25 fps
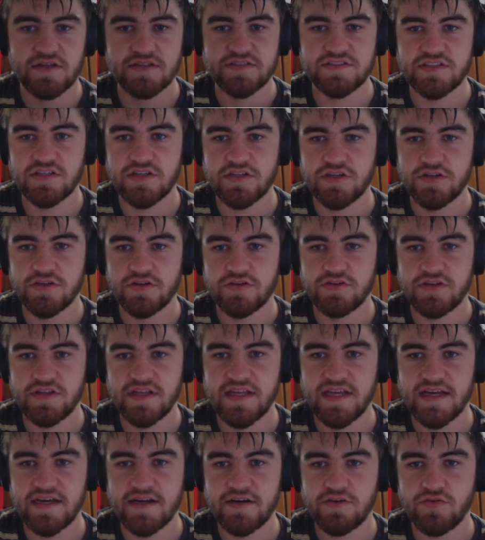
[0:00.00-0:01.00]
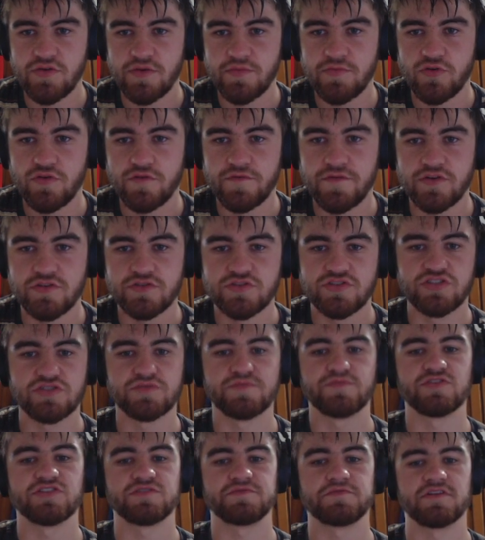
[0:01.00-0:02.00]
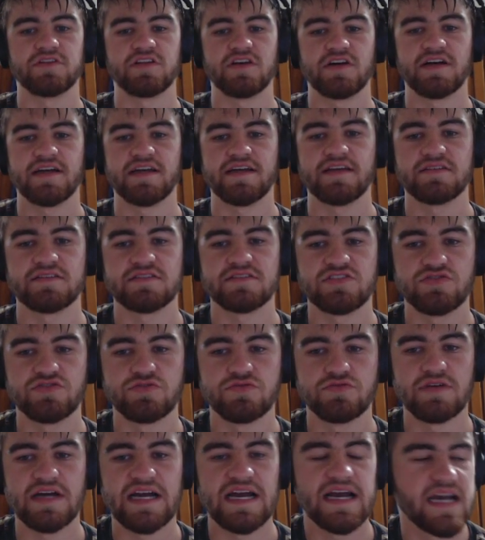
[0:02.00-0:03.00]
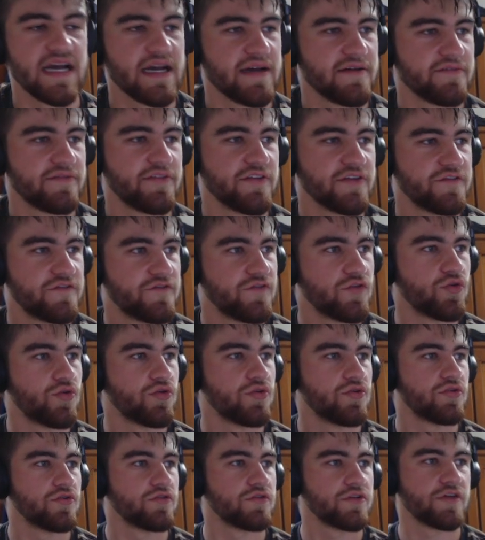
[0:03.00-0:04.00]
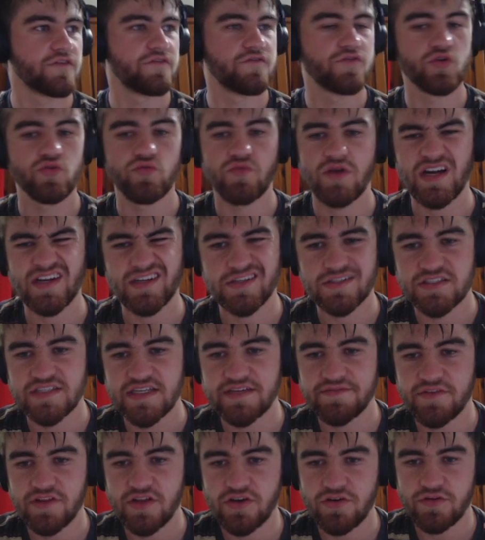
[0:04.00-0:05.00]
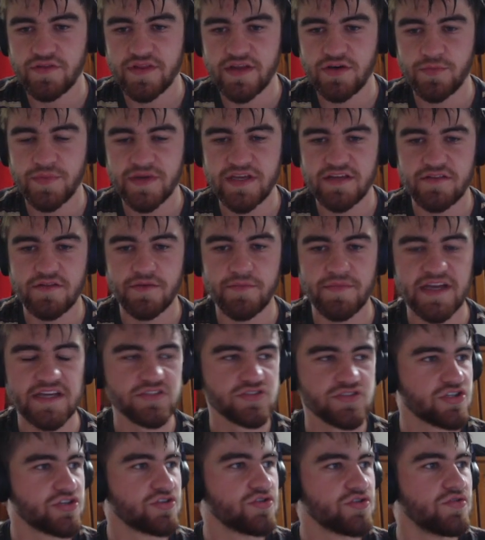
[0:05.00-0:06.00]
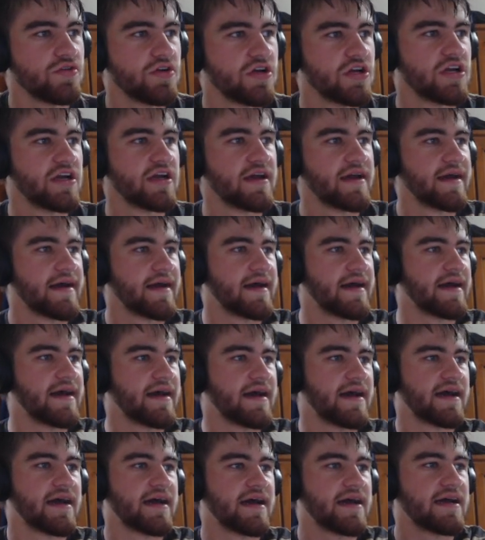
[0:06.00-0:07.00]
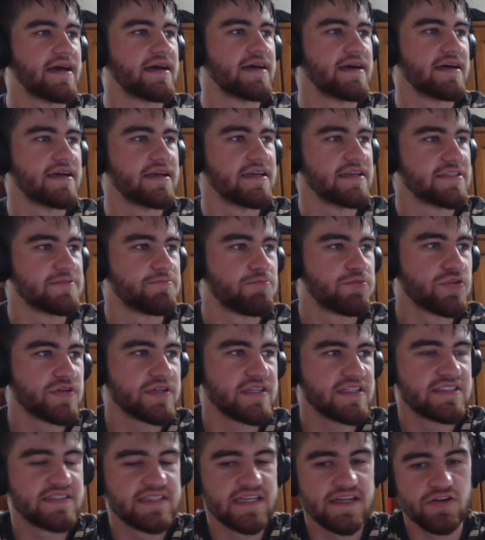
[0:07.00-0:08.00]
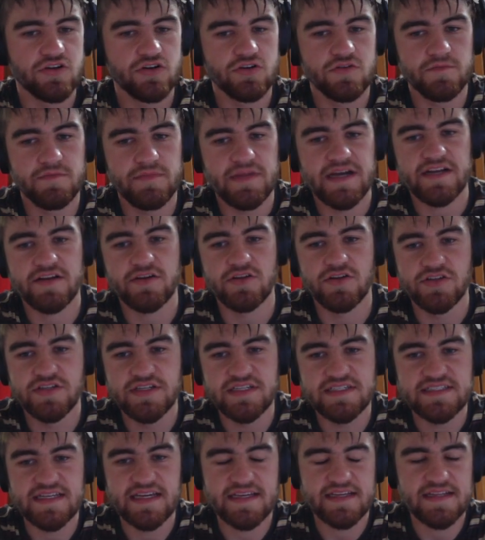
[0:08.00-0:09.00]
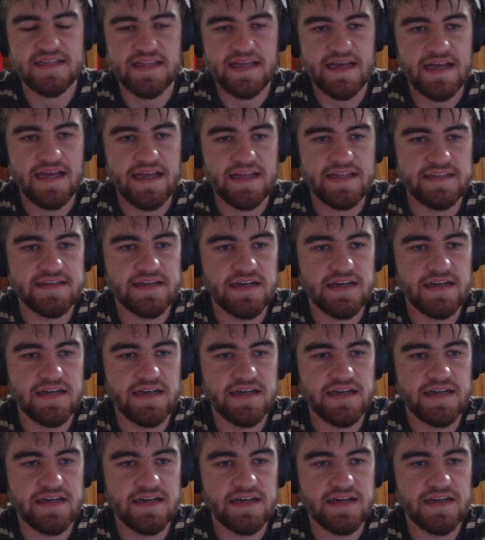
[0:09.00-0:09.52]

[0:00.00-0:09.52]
So now we move on to Brisbane Lions, who have the four rucks, even though they'll be the main two. It's pretty set on McInerney taking that